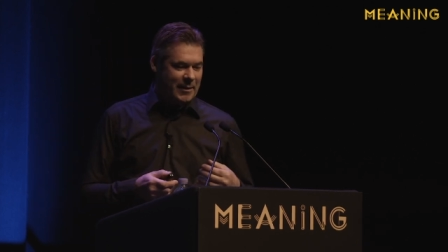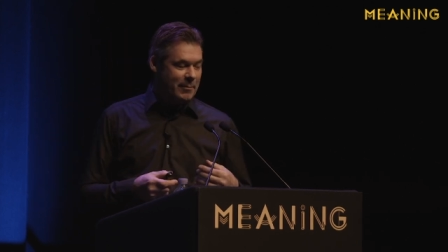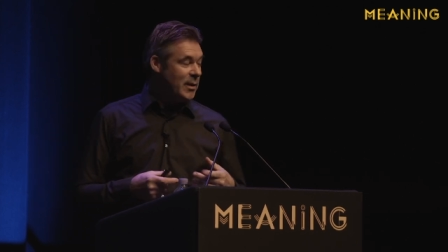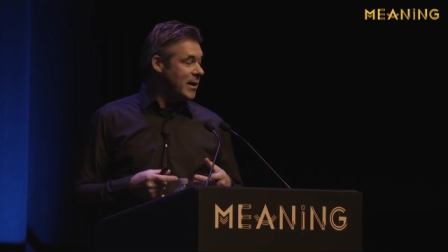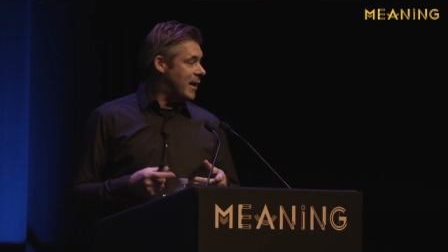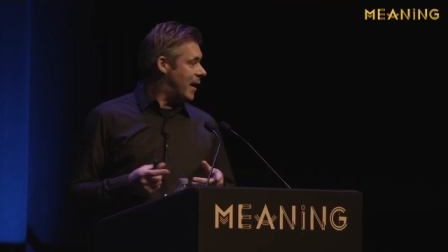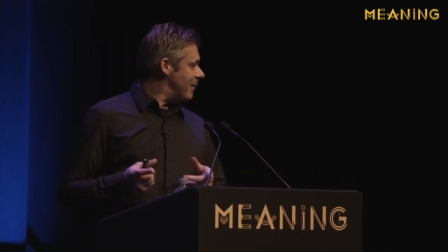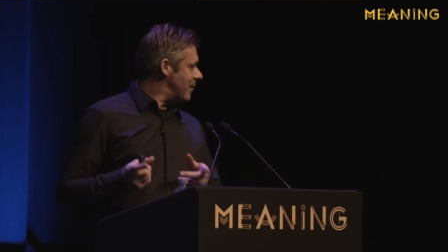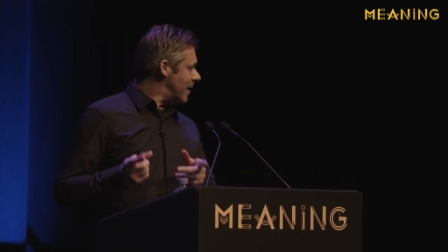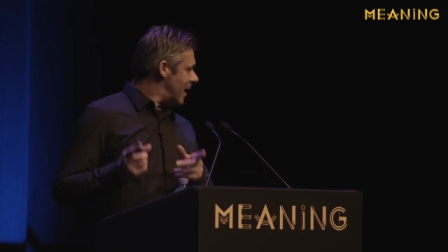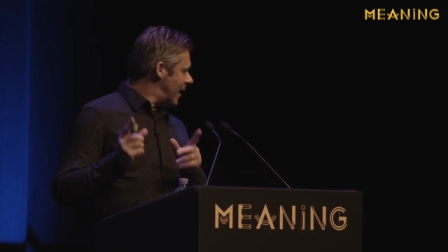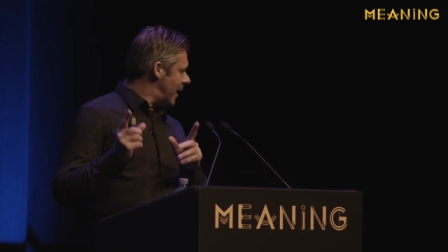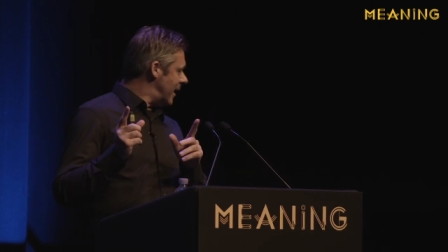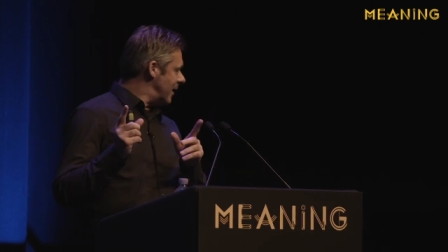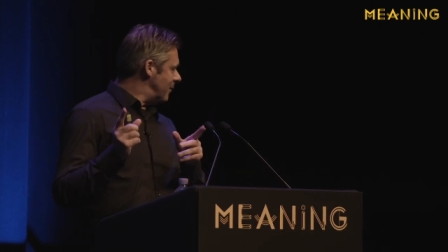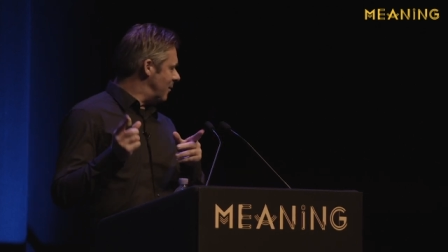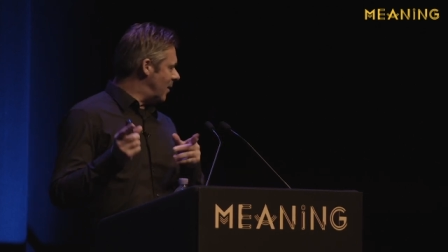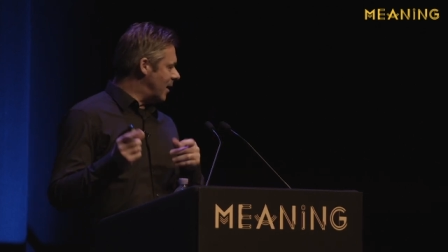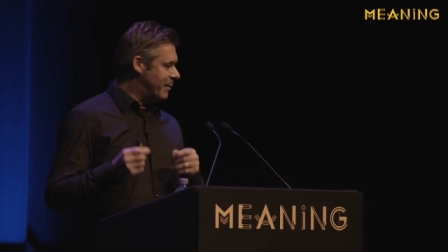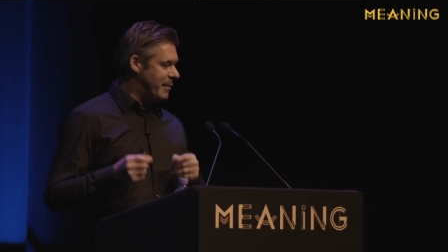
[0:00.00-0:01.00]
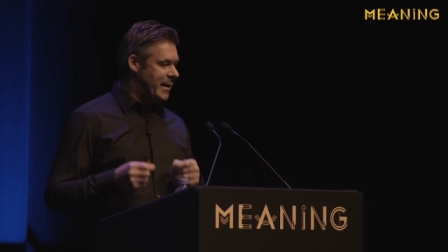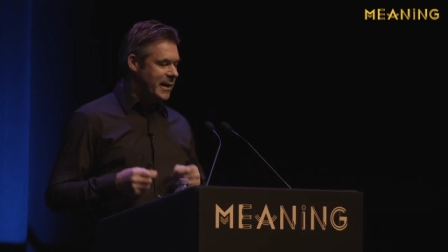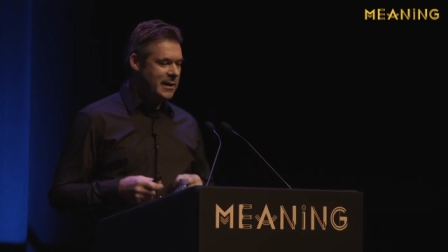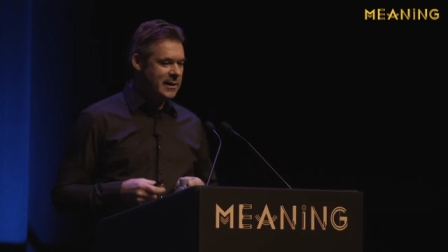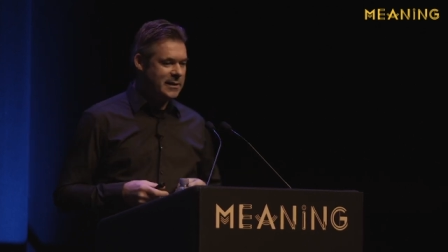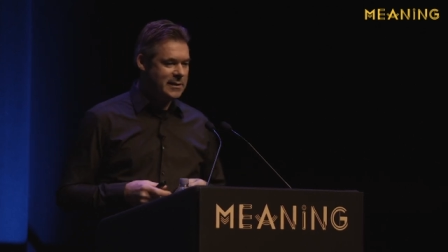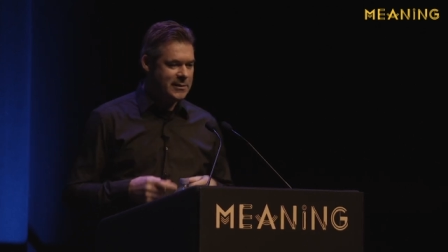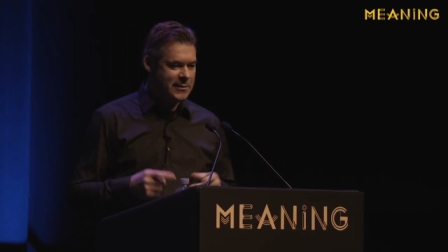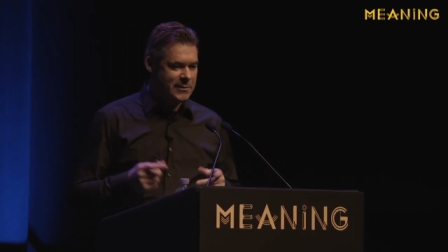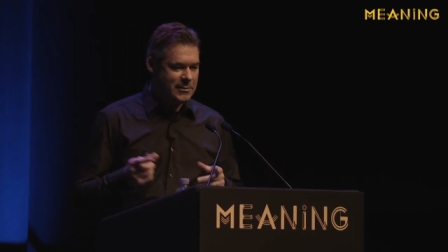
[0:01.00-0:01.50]
but I, I, had one
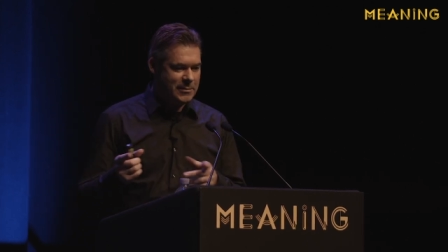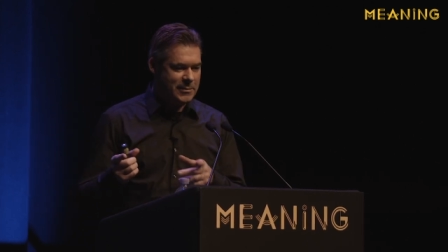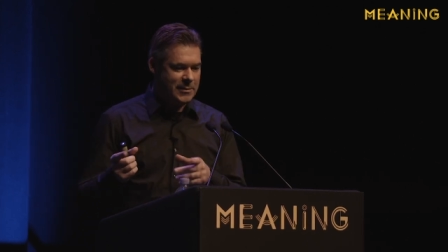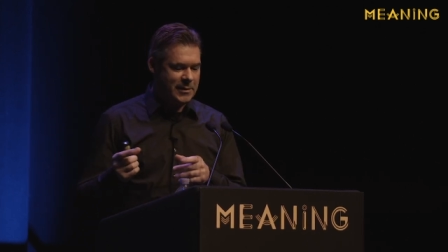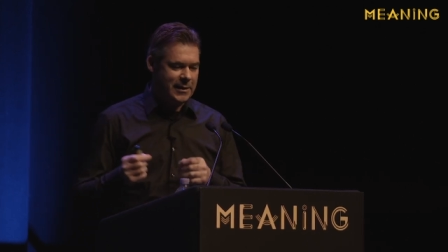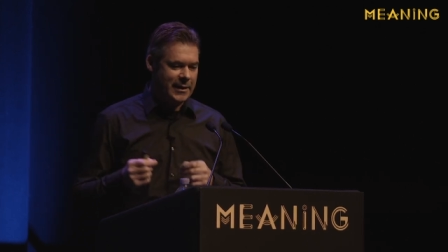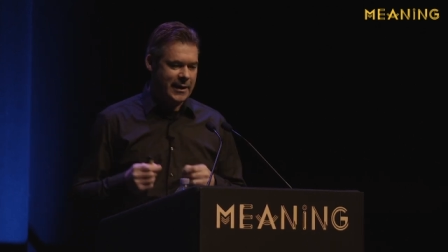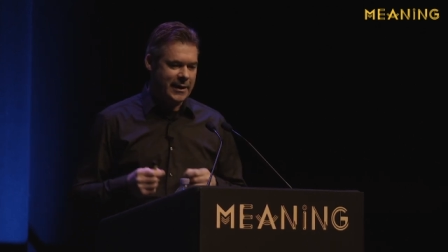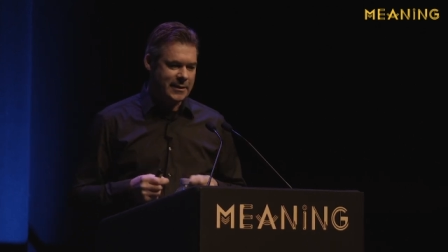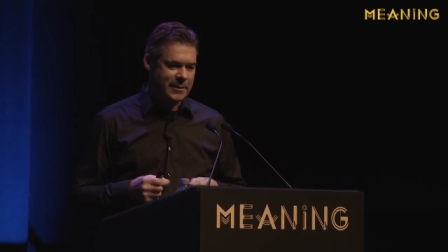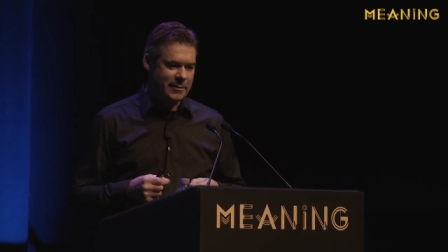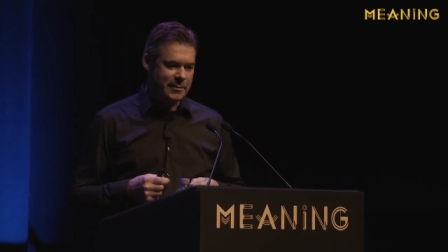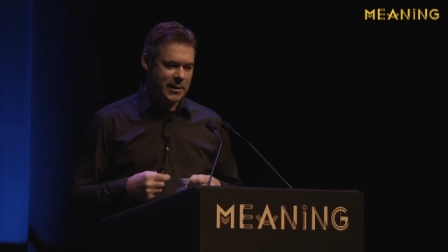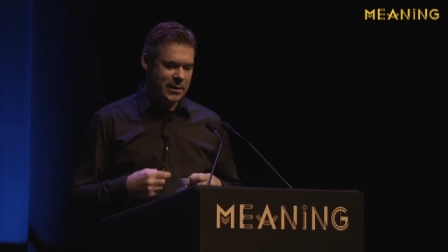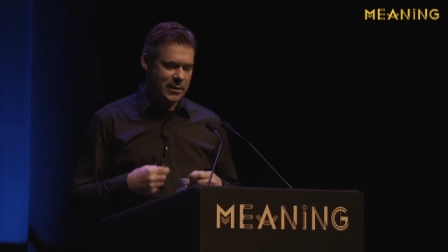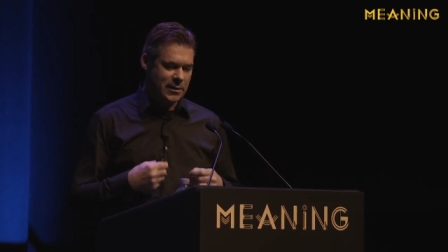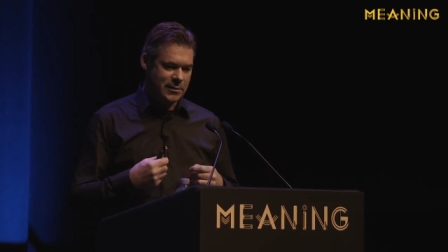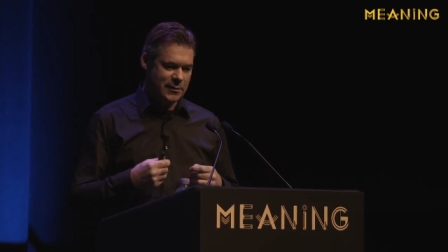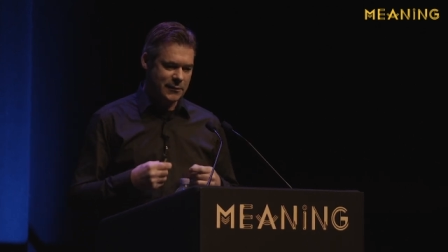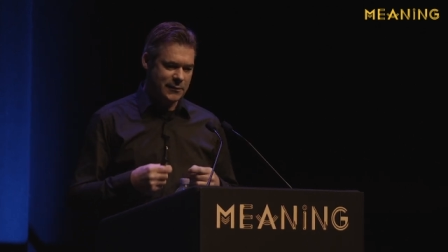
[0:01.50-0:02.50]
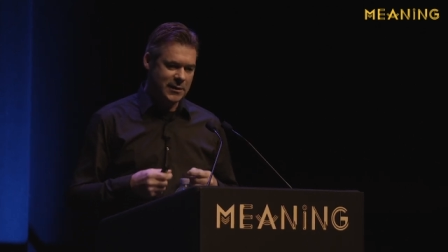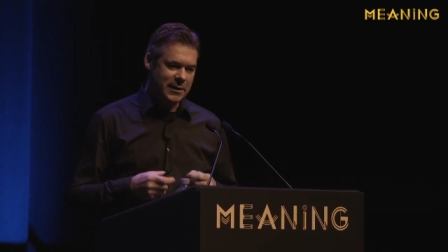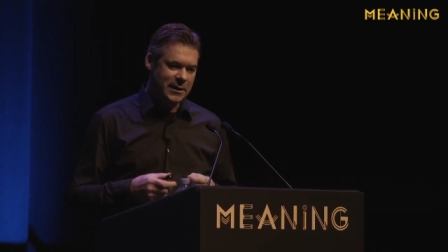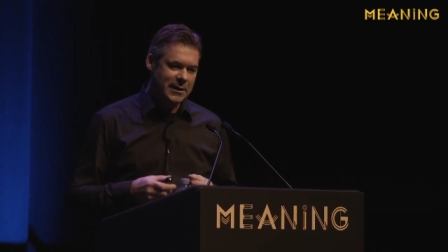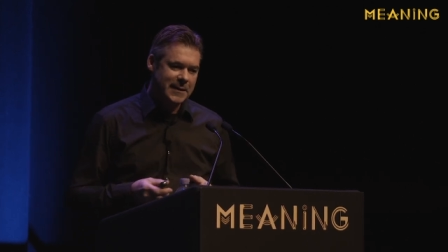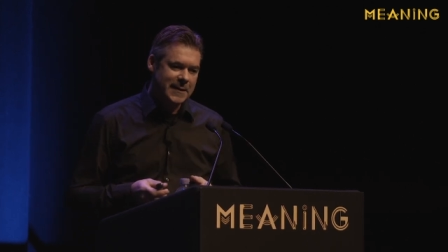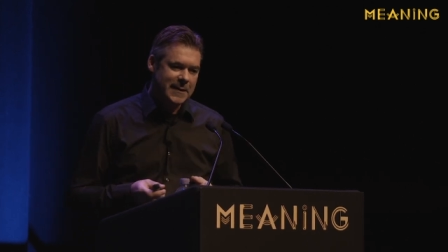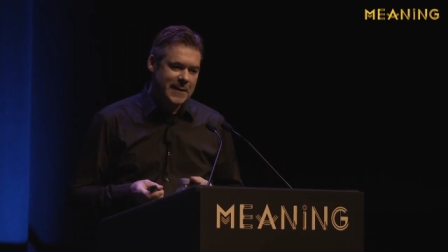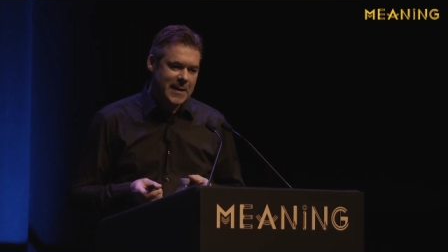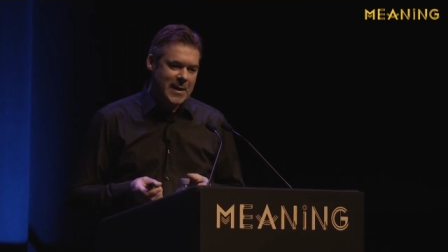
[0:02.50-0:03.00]
minute later because of the.
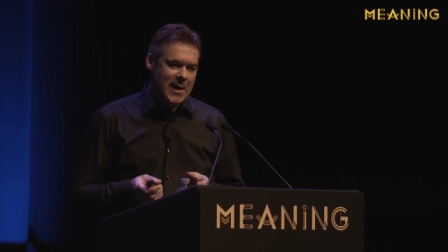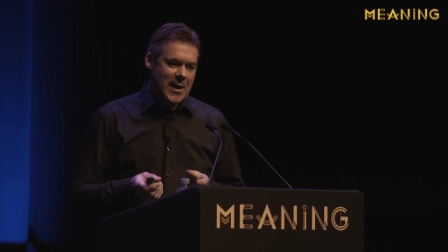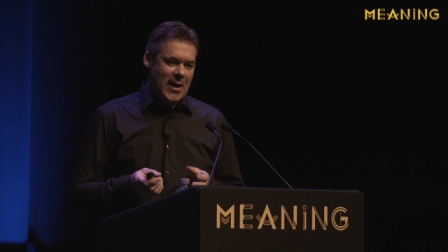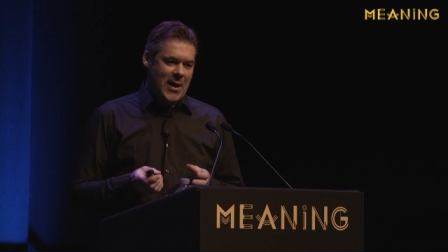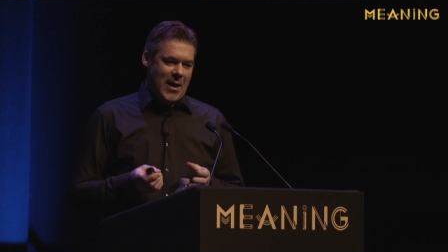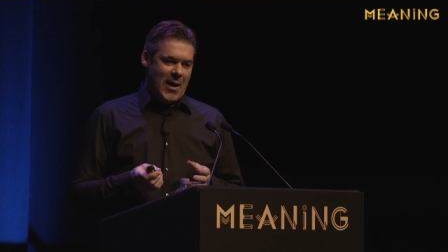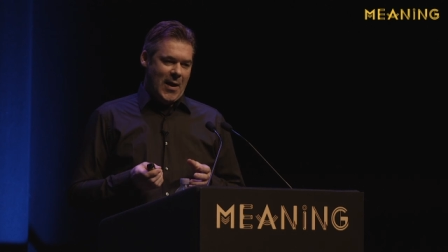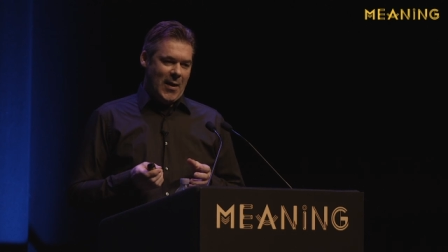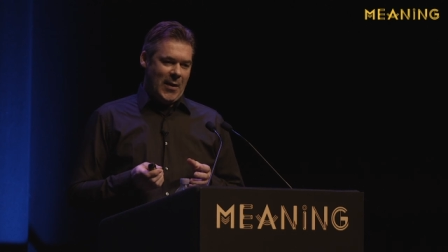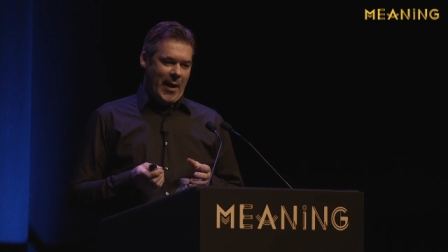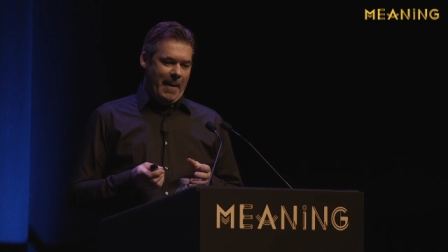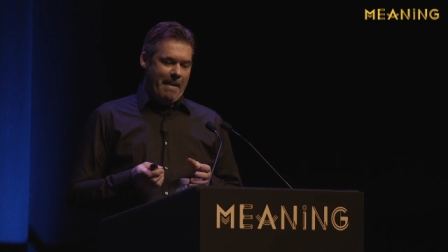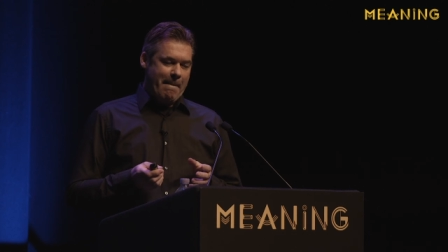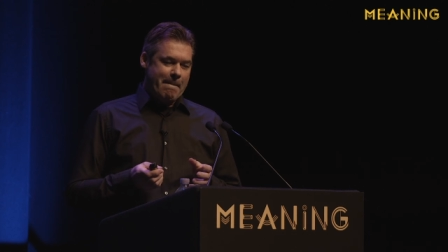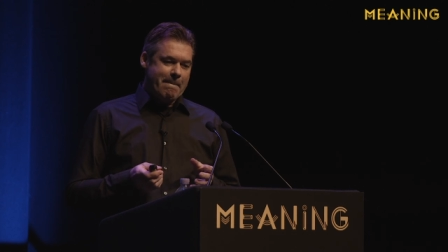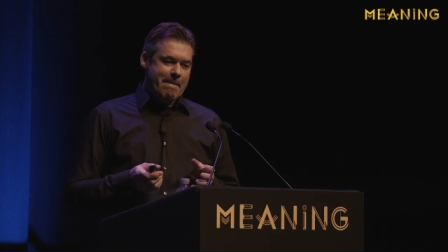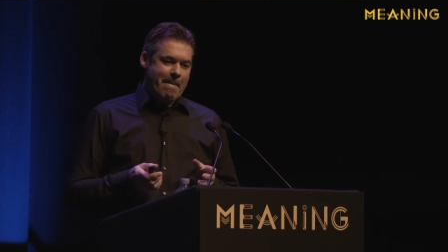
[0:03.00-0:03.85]
Okay.